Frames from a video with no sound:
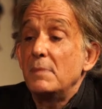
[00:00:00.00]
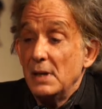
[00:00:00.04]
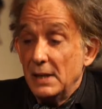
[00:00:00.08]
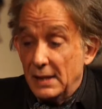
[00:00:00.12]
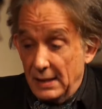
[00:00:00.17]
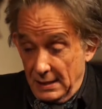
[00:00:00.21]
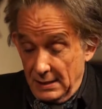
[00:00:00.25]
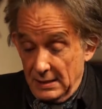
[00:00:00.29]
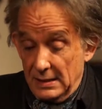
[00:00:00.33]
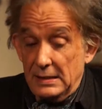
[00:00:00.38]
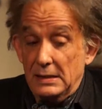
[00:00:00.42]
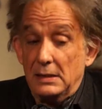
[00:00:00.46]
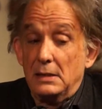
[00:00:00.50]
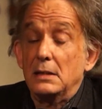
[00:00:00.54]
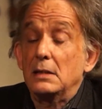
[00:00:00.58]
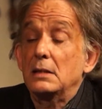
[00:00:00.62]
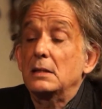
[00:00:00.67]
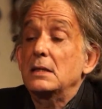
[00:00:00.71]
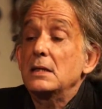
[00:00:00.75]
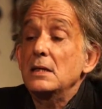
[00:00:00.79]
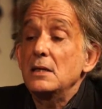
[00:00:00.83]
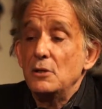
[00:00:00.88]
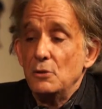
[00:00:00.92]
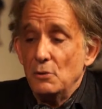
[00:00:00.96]

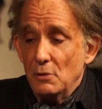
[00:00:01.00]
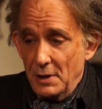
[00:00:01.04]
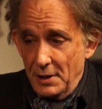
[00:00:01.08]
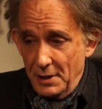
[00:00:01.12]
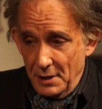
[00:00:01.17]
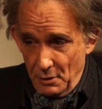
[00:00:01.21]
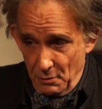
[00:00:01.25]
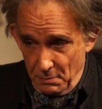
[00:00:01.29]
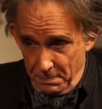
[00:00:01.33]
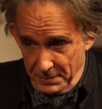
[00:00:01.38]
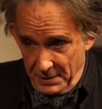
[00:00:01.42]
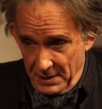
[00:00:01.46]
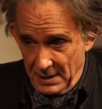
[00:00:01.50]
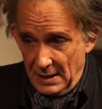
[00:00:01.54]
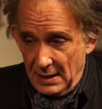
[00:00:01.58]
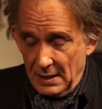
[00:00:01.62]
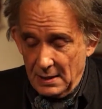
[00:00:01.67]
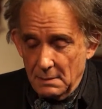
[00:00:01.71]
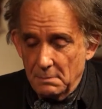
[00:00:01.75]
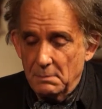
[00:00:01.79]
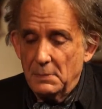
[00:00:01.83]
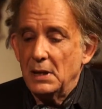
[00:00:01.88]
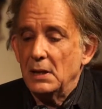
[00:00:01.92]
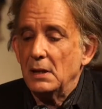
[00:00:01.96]
continually opening in
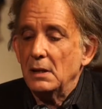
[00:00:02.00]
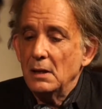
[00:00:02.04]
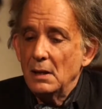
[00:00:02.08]
me.